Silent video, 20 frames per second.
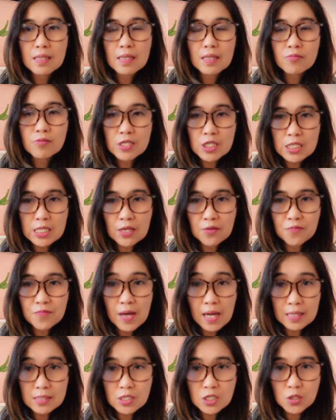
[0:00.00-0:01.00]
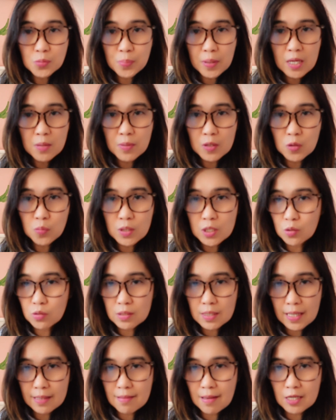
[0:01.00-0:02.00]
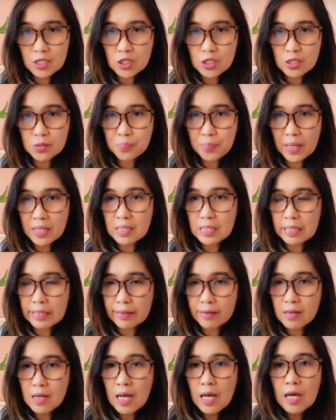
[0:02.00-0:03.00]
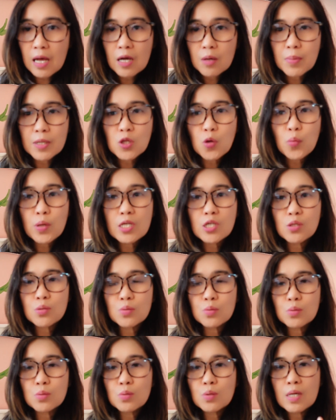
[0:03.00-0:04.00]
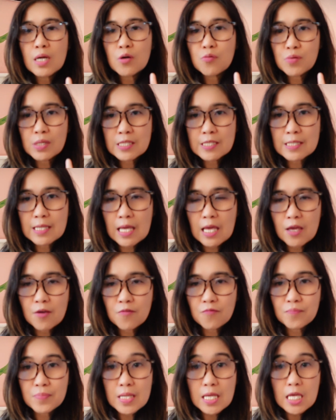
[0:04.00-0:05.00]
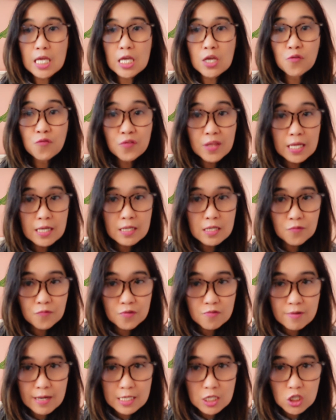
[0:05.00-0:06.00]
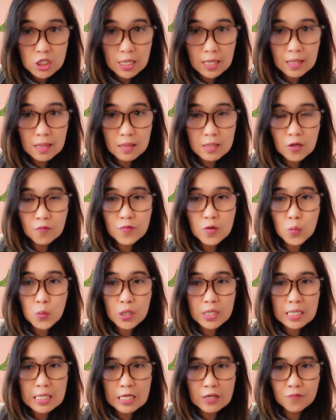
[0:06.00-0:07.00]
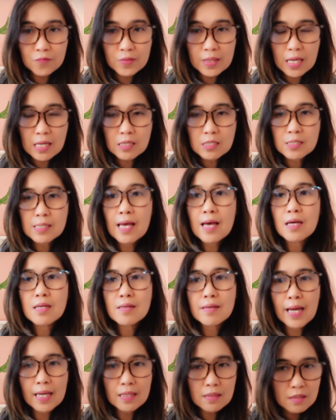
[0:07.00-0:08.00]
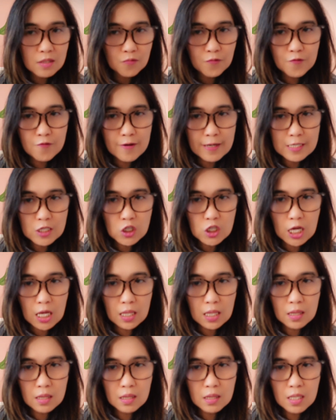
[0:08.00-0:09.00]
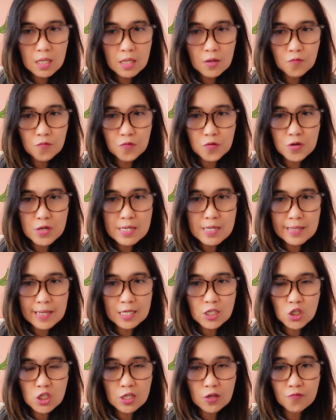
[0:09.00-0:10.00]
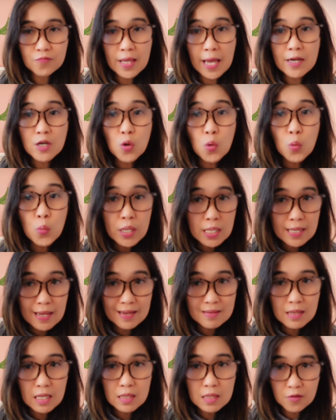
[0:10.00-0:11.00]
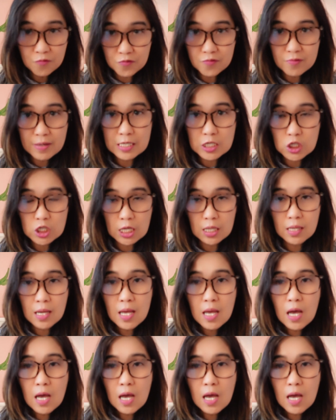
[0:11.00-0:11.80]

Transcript: receive hazard pay, but we don't get hazard pay here. But we do receive evening differential if you work evenings, night differential for night shift, and weekend differential.